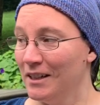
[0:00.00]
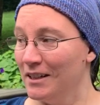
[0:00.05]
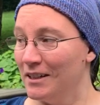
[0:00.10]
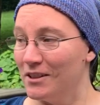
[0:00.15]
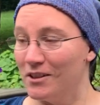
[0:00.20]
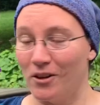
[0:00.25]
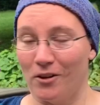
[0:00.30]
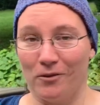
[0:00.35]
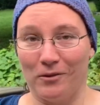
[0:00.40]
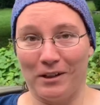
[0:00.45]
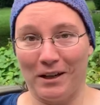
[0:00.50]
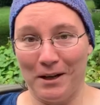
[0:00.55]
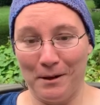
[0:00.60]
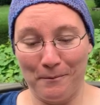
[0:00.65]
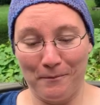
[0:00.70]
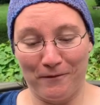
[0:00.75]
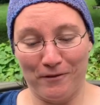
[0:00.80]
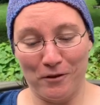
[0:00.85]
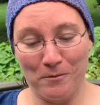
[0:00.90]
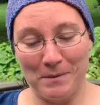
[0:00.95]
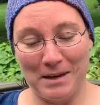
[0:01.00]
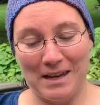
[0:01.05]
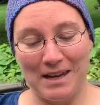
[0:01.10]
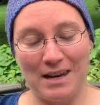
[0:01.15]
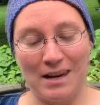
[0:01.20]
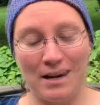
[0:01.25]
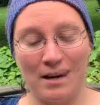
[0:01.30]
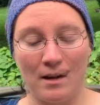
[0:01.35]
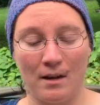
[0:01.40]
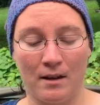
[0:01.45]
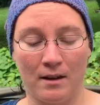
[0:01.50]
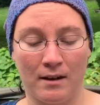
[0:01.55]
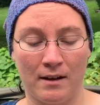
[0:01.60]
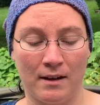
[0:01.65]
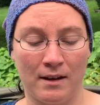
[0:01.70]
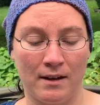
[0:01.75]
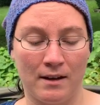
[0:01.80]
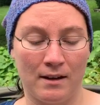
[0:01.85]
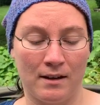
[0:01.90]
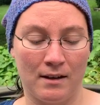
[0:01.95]
don't come for me.
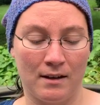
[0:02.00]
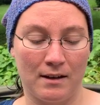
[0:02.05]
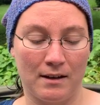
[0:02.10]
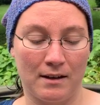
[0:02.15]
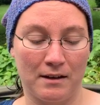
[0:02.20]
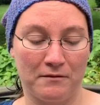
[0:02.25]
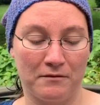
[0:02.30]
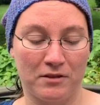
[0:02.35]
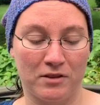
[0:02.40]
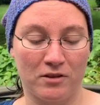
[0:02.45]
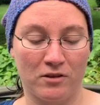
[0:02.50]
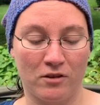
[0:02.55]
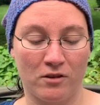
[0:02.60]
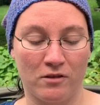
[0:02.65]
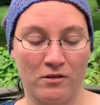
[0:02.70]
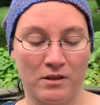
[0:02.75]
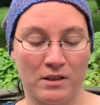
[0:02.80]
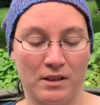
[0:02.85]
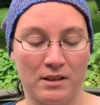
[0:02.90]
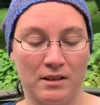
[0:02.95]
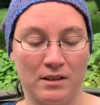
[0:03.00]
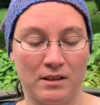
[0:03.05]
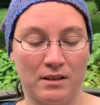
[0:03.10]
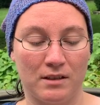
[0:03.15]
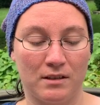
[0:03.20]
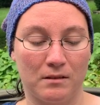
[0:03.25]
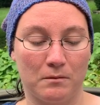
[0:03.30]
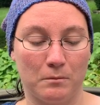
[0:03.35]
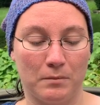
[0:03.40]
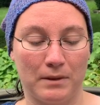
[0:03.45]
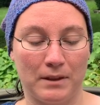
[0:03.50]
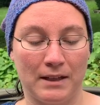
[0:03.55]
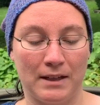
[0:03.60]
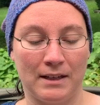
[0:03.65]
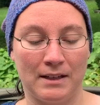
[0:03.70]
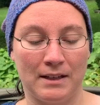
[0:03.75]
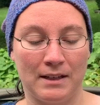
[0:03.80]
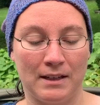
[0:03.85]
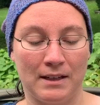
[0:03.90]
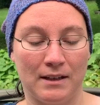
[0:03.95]
I have started
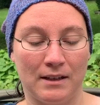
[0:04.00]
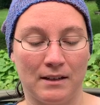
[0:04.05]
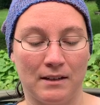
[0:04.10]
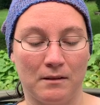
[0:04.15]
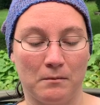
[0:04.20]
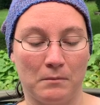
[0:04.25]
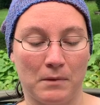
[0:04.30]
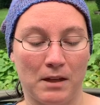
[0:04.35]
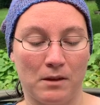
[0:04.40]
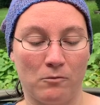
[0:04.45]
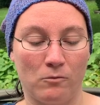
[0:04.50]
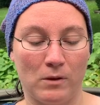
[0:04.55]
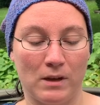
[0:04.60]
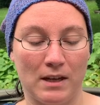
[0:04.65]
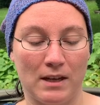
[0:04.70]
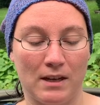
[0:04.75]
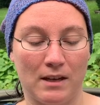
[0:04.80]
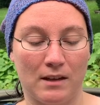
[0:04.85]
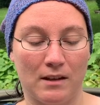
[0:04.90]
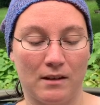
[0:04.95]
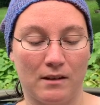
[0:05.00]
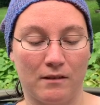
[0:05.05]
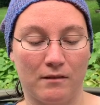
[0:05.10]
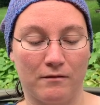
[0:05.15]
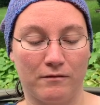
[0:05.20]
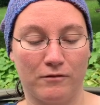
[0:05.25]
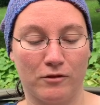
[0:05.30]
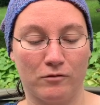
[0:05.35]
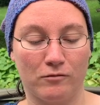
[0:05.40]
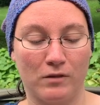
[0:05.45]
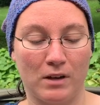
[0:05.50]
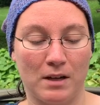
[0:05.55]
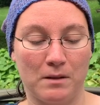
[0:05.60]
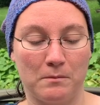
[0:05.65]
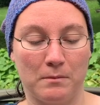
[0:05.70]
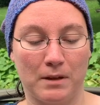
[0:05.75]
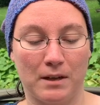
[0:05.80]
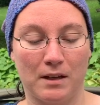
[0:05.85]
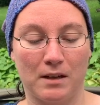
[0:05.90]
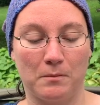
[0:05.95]
planning my week for
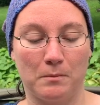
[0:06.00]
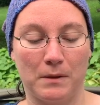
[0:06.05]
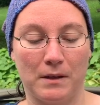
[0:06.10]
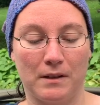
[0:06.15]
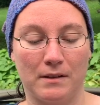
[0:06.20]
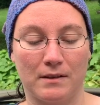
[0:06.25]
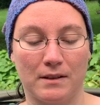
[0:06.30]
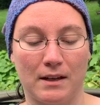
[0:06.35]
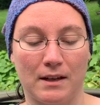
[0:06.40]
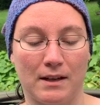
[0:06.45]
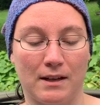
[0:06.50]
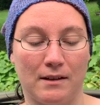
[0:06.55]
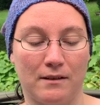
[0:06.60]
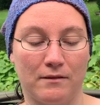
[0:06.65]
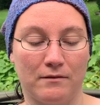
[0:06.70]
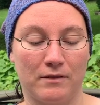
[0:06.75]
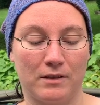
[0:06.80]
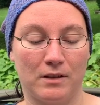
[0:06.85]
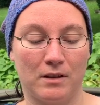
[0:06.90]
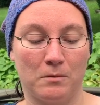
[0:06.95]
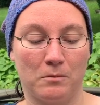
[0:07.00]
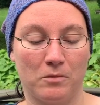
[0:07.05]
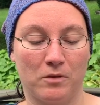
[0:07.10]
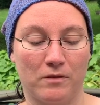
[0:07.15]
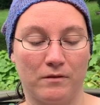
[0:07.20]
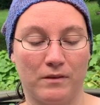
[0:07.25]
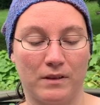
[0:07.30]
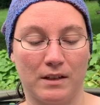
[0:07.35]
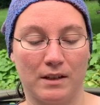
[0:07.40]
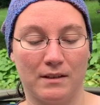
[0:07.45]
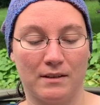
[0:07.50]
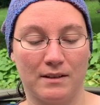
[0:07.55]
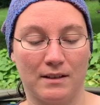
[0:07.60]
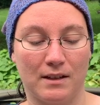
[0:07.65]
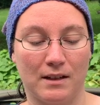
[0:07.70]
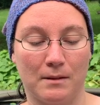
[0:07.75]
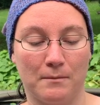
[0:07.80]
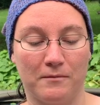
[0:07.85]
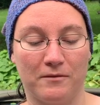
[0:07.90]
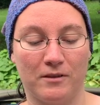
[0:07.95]
Rhinebeck because I have a number of things
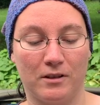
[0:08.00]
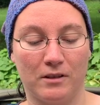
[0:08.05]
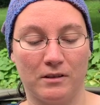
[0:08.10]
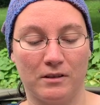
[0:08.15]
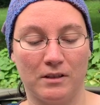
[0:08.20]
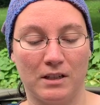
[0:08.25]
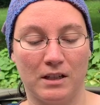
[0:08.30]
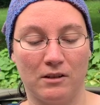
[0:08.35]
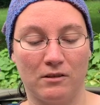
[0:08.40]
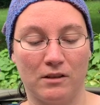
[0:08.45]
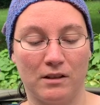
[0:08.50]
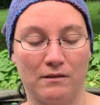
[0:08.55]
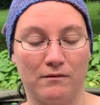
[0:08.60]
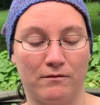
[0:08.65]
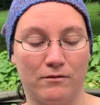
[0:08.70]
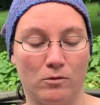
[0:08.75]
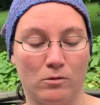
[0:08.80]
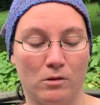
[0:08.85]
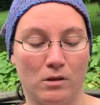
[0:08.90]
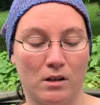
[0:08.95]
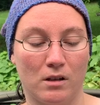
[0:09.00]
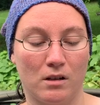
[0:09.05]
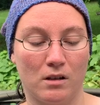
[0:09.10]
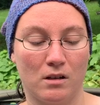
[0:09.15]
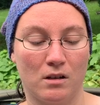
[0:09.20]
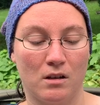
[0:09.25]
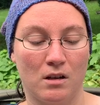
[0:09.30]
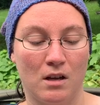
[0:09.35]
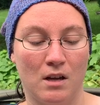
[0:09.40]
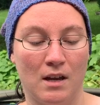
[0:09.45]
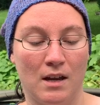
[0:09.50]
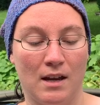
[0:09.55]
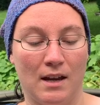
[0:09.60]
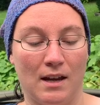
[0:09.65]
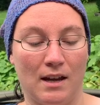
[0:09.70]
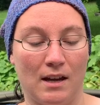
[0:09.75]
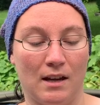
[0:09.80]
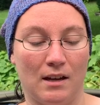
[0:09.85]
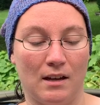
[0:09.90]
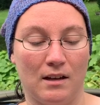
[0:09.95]
that I'm volunteering for,
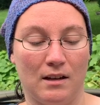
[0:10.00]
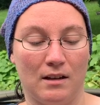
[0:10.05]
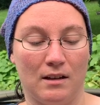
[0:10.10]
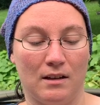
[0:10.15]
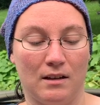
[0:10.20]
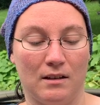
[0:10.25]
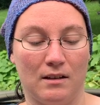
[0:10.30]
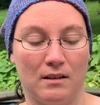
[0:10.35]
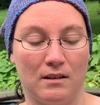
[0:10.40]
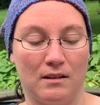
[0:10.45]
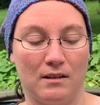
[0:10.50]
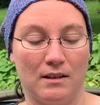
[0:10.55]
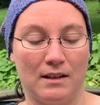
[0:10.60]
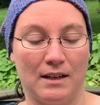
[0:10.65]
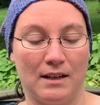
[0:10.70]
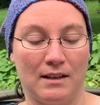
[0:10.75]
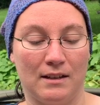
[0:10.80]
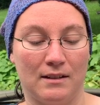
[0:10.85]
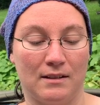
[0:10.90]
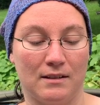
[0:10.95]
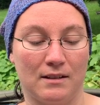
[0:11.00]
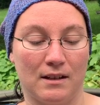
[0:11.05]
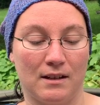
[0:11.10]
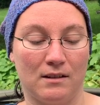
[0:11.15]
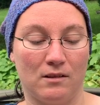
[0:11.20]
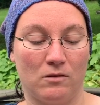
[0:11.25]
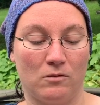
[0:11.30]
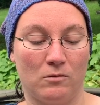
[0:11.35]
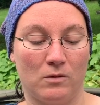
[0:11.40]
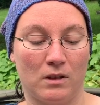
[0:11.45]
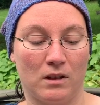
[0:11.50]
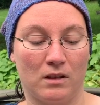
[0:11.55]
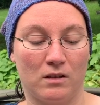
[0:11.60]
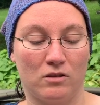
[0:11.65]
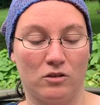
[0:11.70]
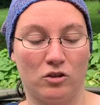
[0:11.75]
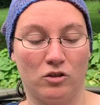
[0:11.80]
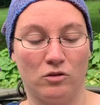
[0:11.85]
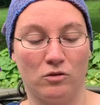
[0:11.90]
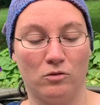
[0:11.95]
and I don't
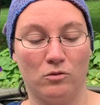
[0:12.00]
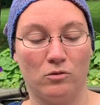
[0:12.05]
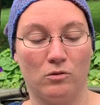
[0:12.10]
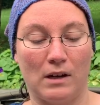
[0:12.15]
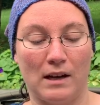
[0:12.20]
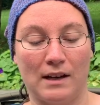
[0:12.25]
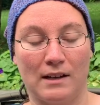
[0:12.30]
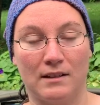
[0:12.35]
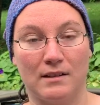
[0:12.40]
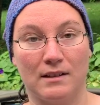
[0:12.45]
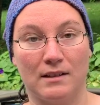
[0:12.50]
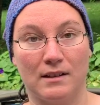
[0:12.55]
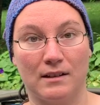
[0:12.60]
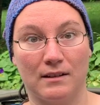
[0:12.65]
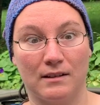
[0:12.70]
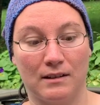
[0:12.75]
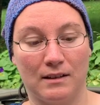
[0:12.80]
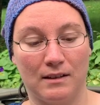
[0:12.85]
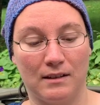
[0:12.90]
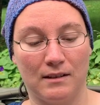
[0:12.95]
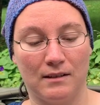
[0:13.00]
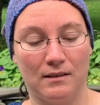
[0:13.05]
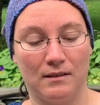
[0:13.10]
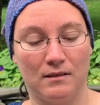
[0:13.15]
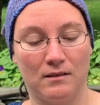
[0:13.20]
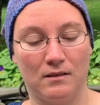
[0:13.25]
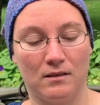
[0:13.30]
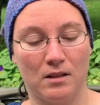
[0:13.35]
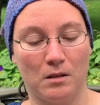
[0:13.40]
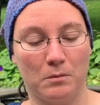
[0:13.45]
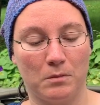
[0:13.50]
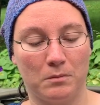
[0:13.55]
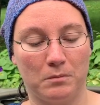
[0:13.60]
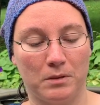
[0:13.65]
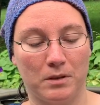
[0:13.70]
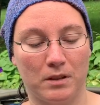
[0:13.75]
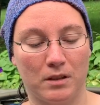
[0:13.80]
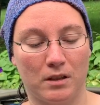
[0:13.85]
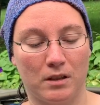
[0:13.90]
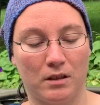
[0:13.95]
want to accidentally double
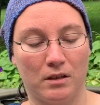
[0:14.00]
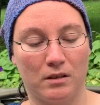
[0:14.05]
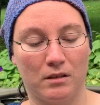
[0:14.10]
book